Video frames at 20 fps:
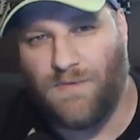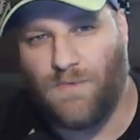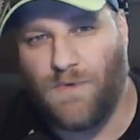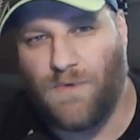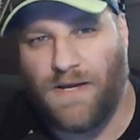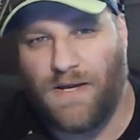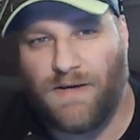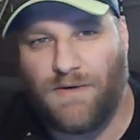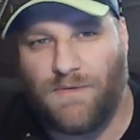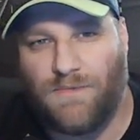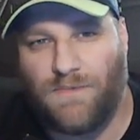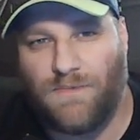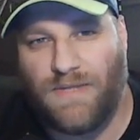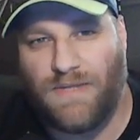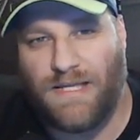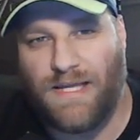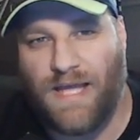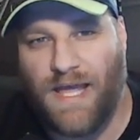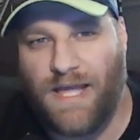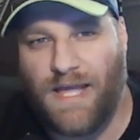where
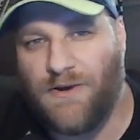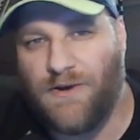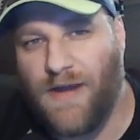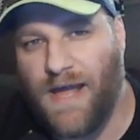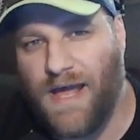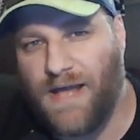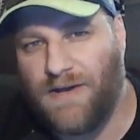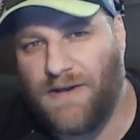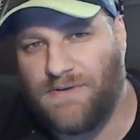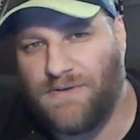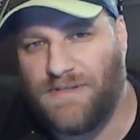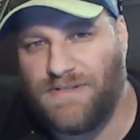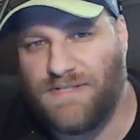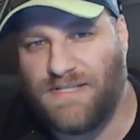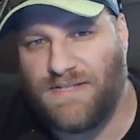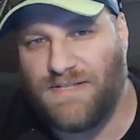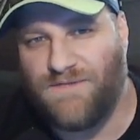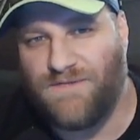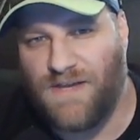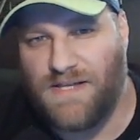we hang our hat on the
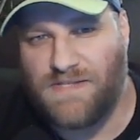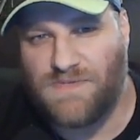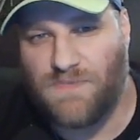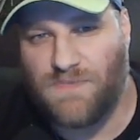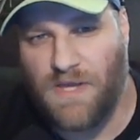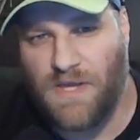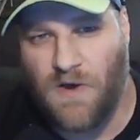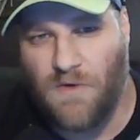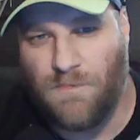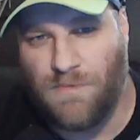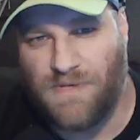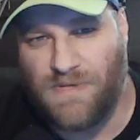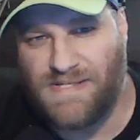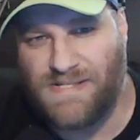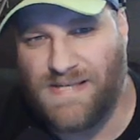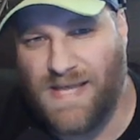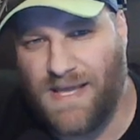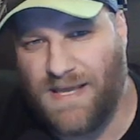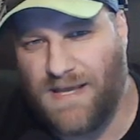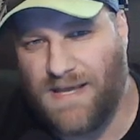defense, we hope we
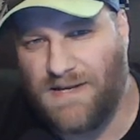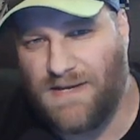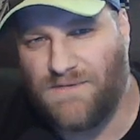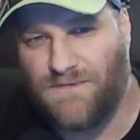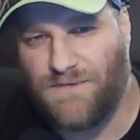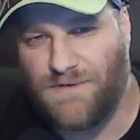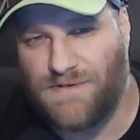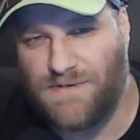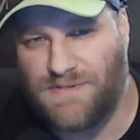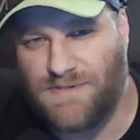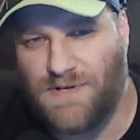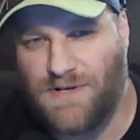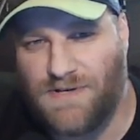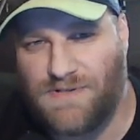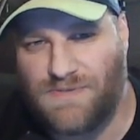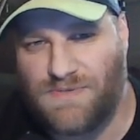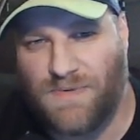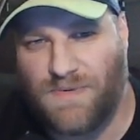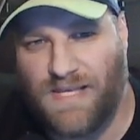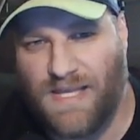stay in it for as long
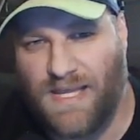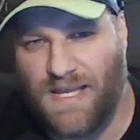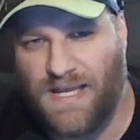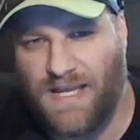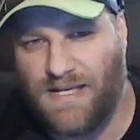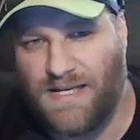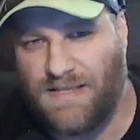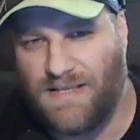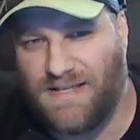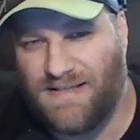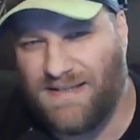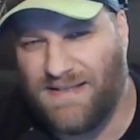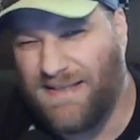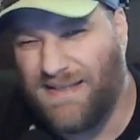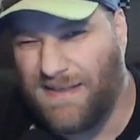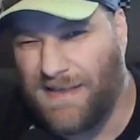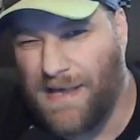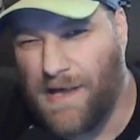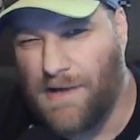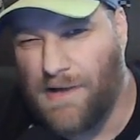as we can, and then
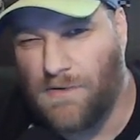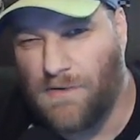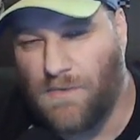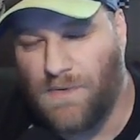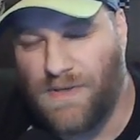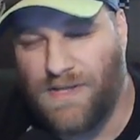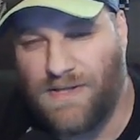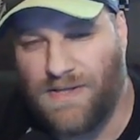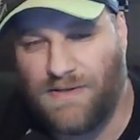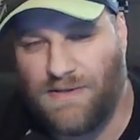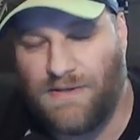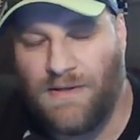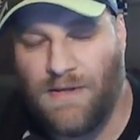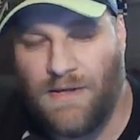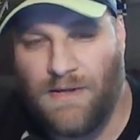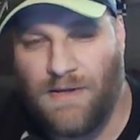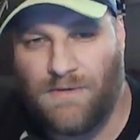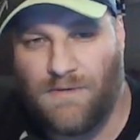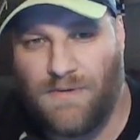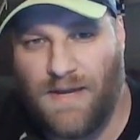eke out a win
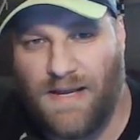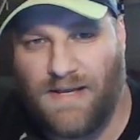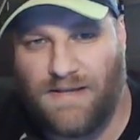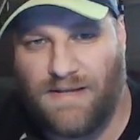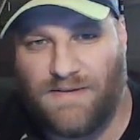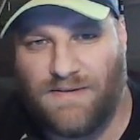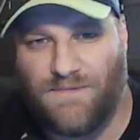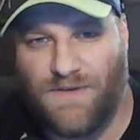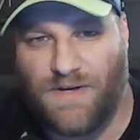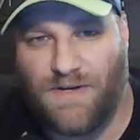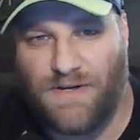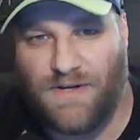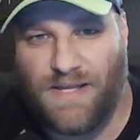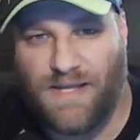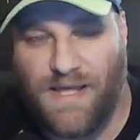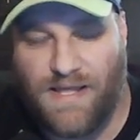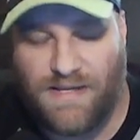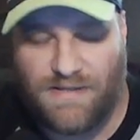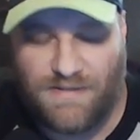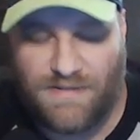right at the very
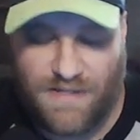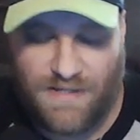end.